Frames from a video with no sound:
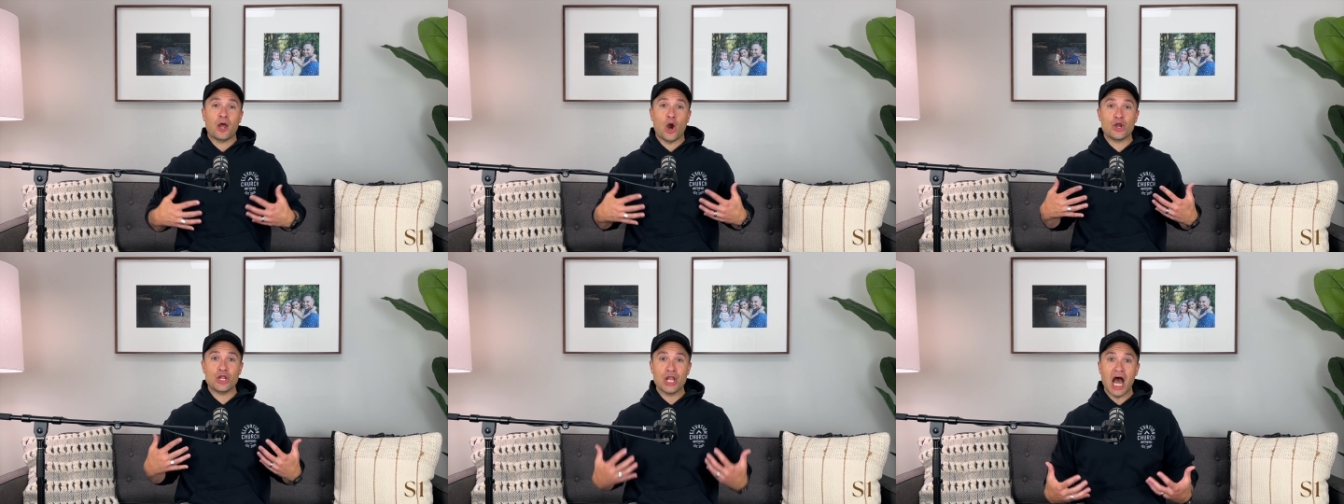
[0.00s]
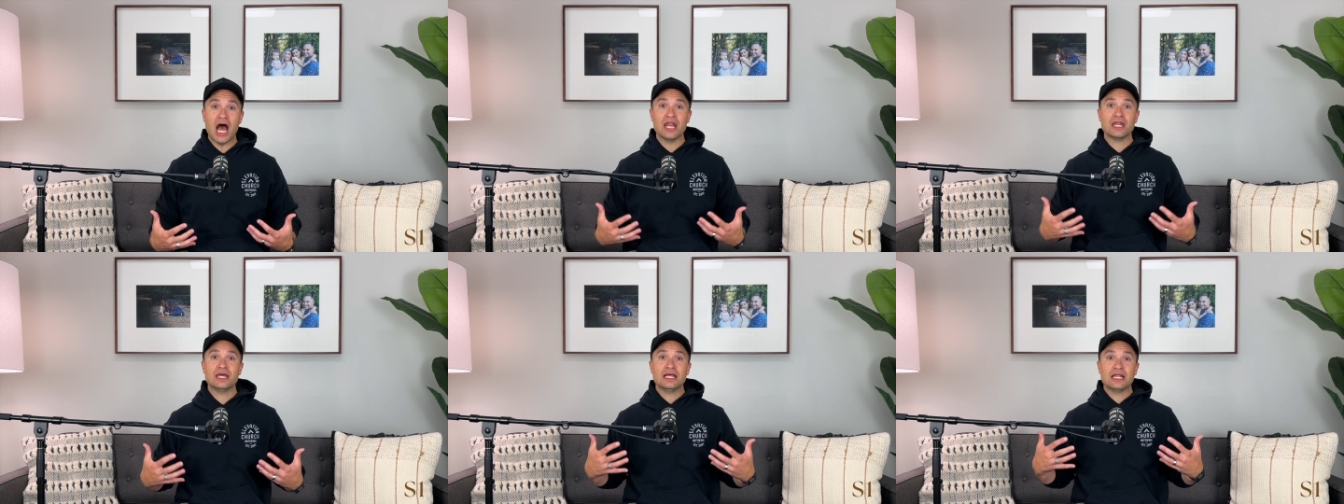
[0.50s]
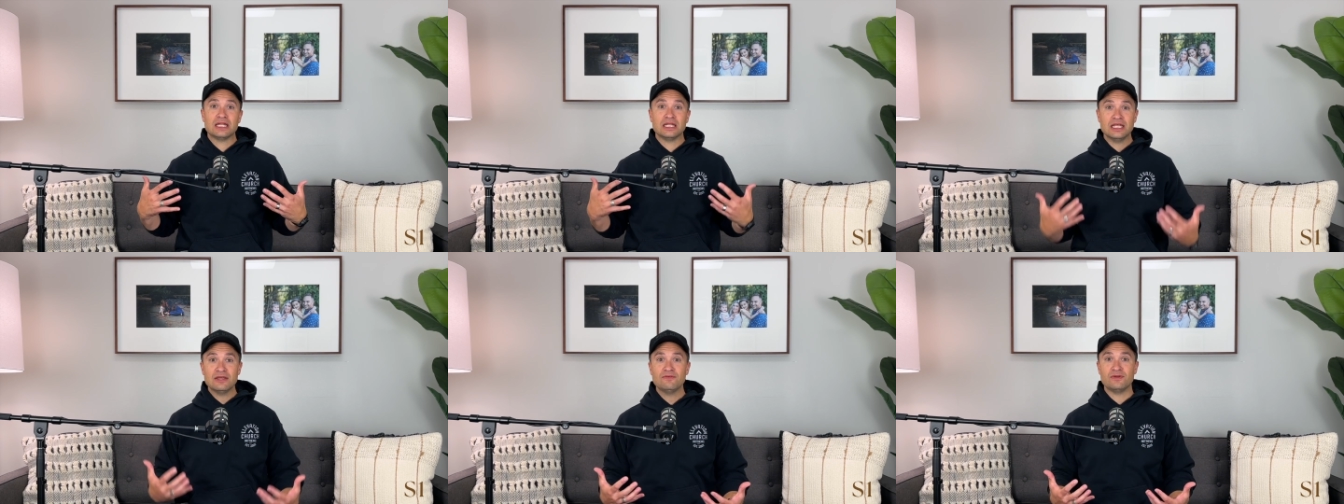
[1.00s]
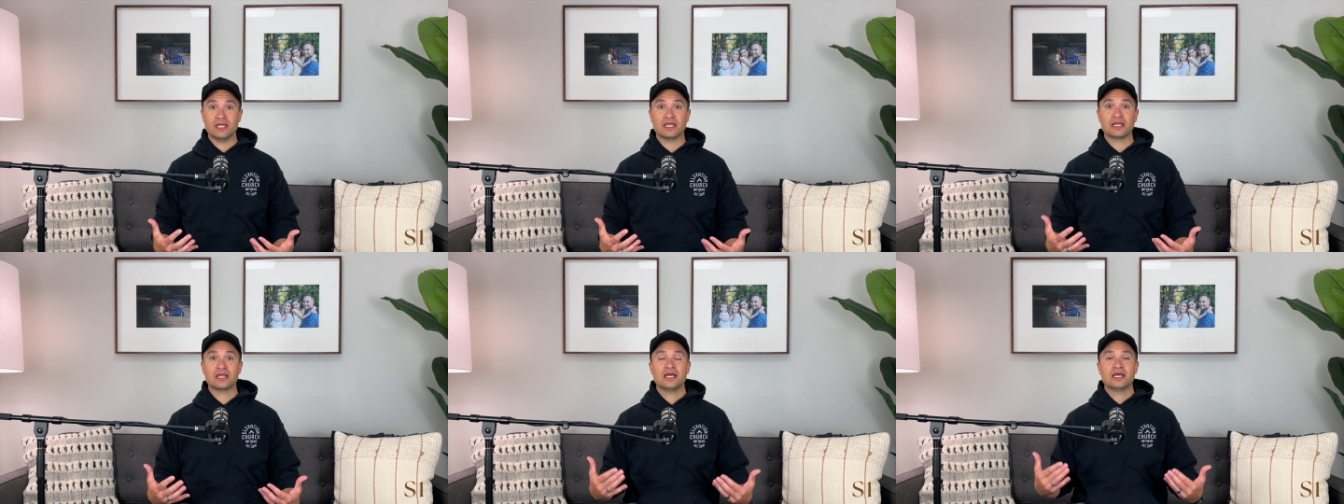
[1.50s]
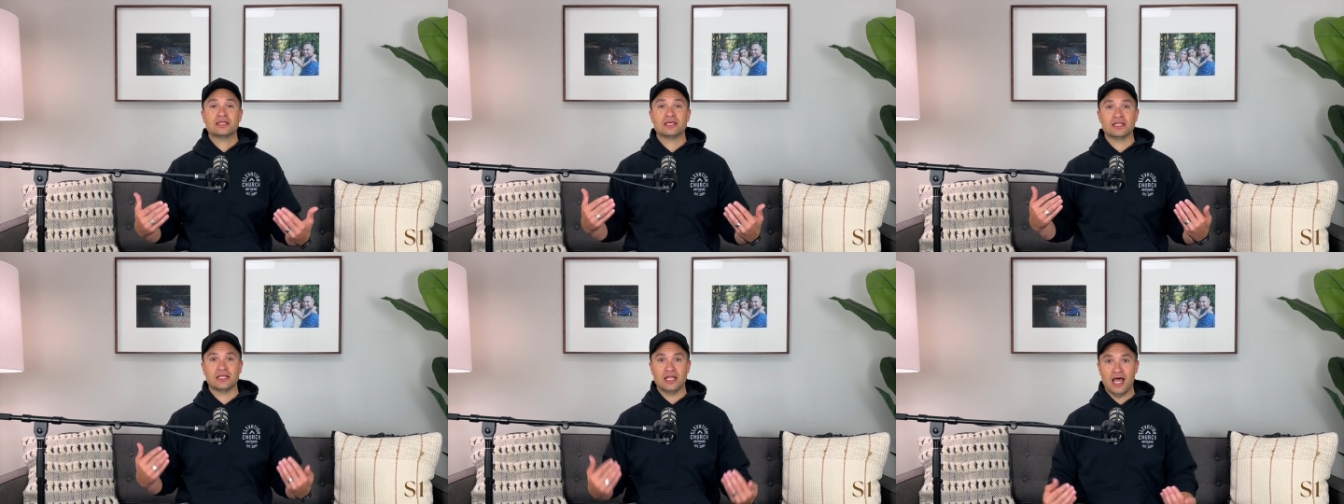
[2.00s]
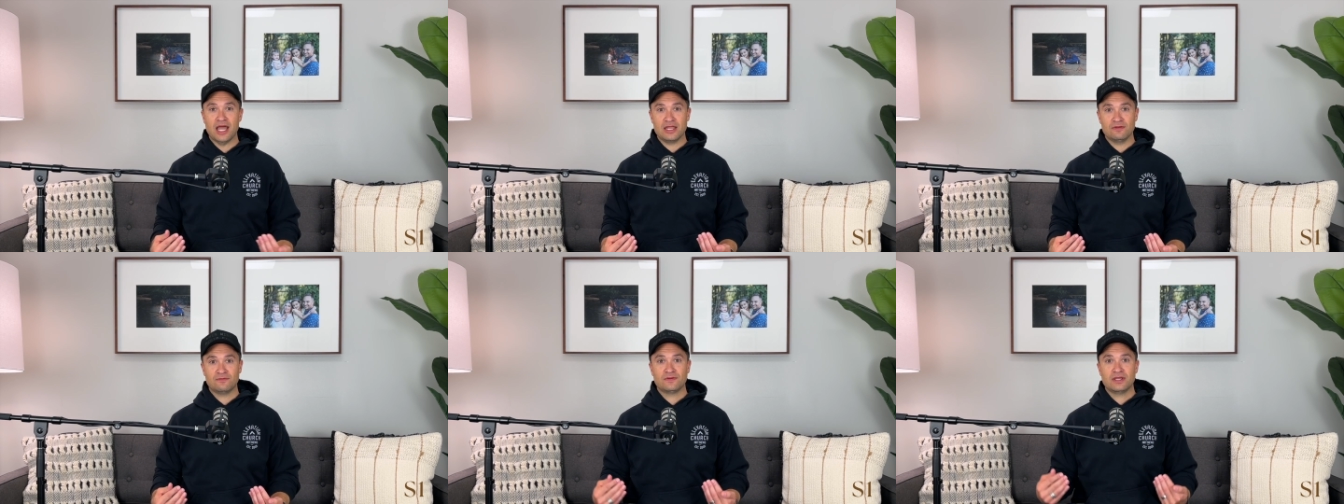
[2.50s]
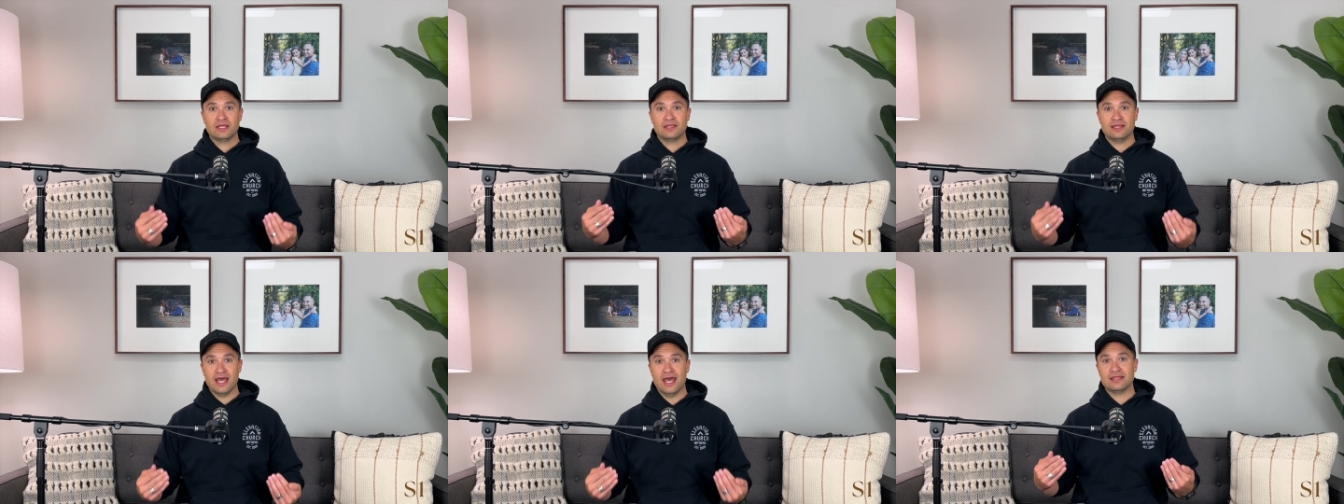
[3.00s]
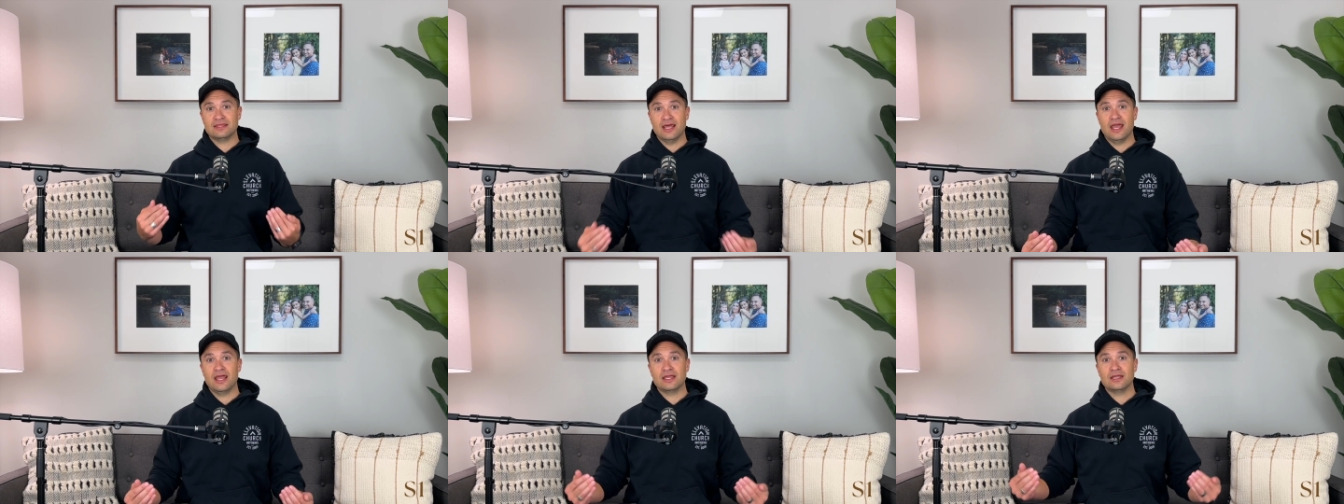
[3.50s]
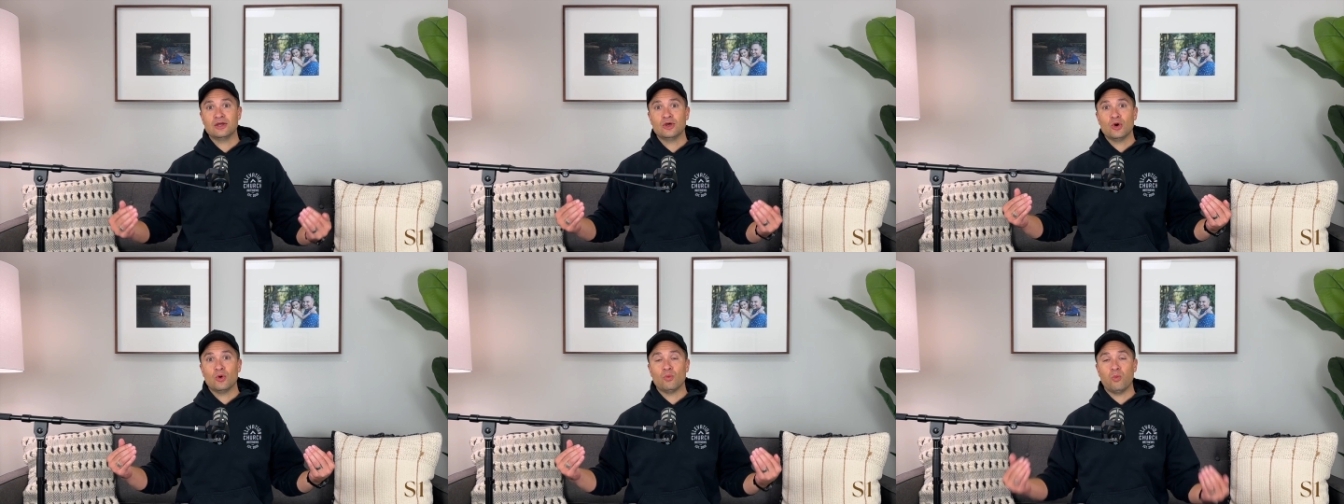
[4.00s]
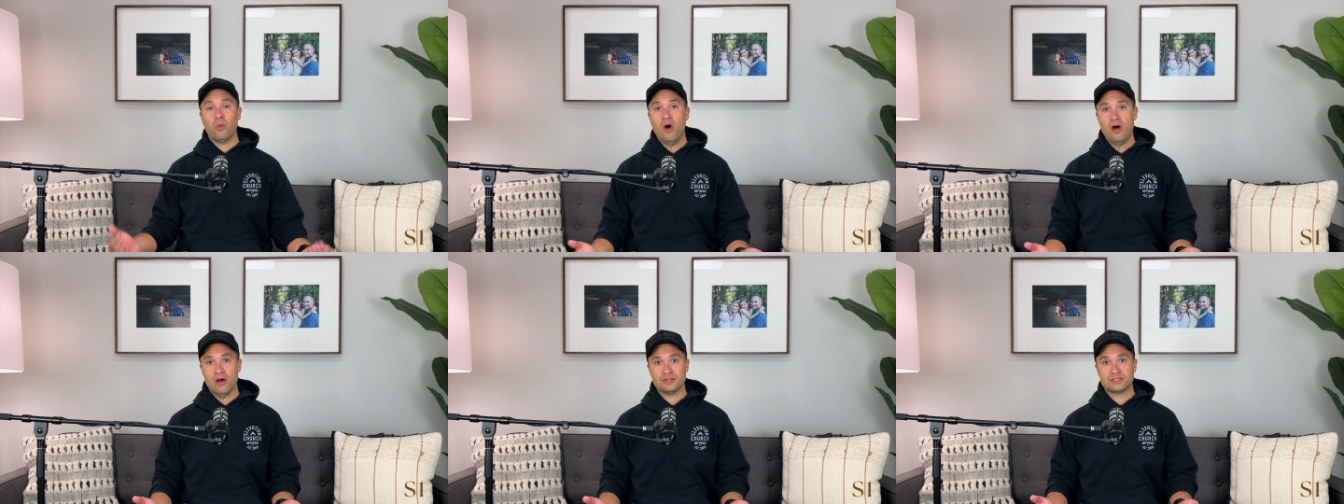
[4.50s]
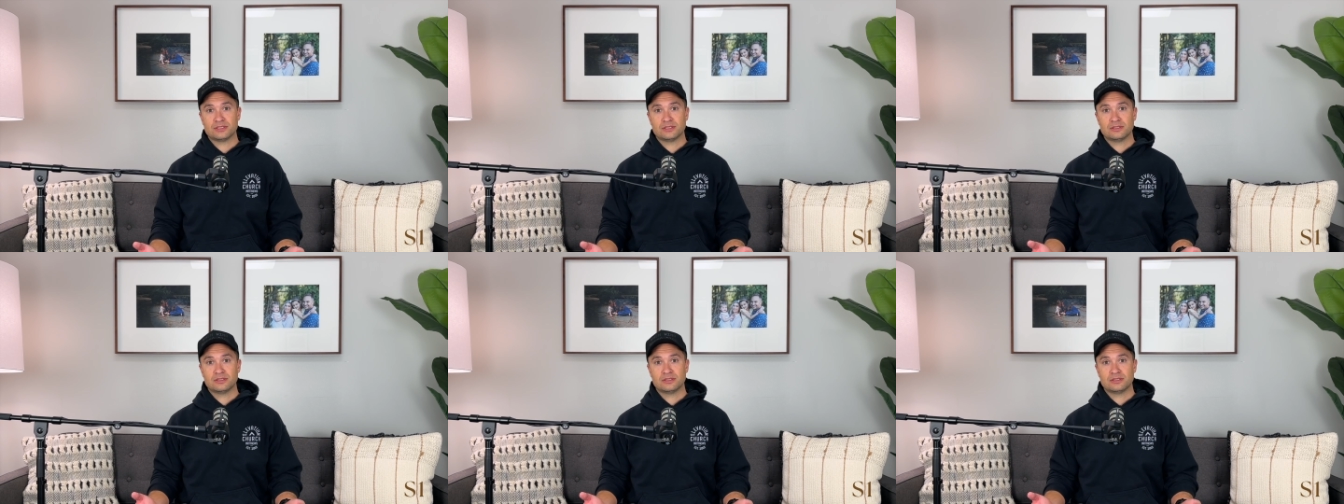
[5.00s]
are not living the life that they want.